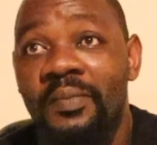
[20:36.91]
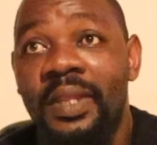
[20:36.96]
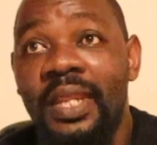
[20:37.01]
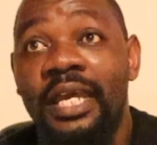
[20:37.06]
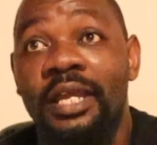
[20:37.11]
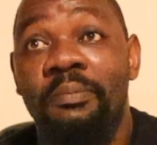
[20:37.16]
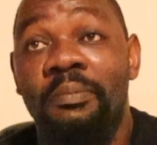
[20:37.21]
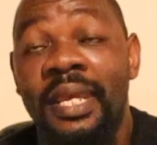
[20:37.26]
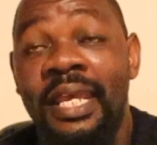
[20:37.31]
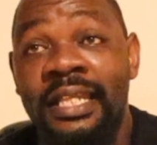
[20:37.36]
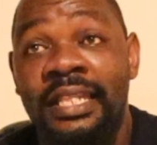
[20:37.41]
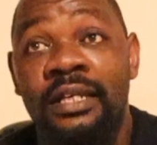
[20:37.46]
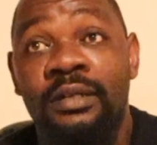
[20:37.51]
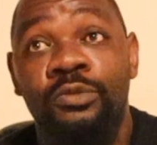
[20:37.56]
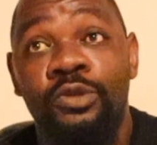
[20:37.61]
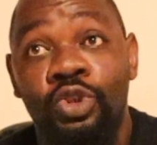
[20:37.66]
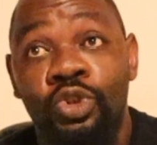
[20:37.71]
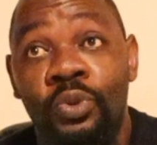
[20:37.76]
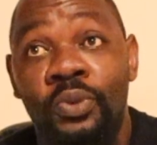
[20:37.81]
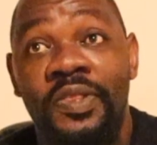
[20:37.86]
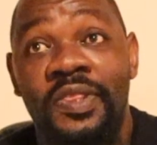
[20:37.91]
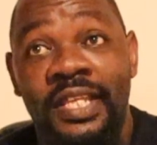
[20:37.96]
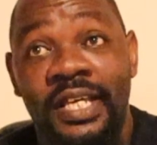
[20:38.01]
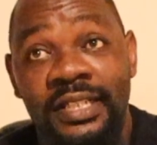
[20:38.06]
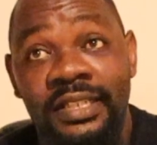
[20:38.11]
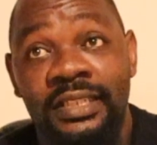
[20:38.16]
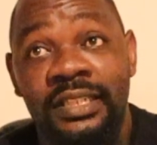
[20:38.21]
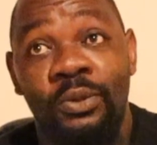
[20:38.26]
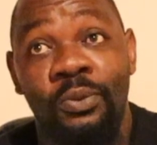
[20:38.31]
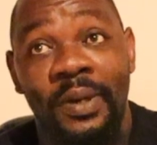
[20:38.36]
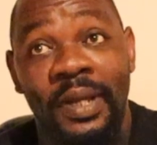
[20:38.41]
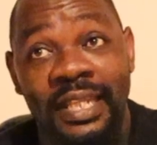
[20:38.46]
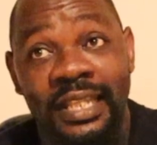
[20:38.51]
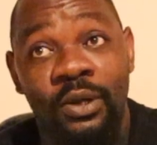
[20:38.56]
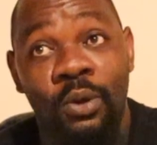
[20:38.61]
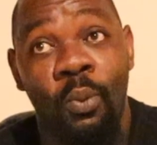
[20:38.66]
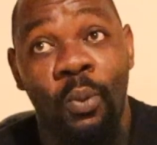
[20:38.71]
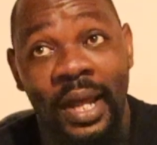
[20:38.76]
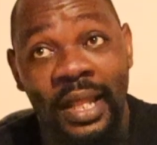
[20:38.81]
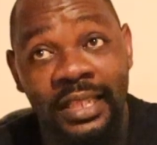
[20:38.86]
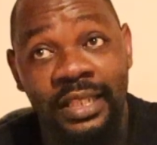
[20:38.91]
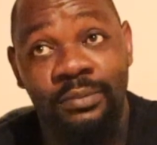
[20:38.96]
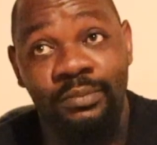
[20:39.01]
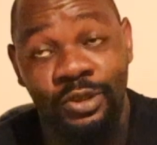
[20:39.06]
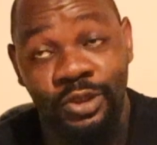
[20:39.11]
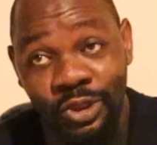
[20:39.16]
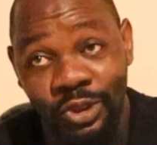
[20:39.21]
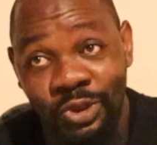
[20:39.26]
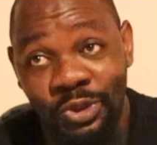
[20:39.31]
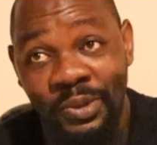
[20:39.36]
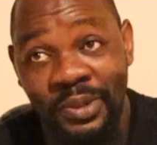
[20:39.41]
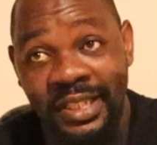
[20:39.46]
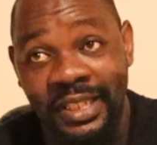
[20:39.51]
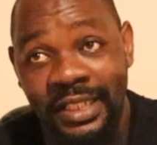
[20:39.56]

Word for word: and make them do things the way they want them to do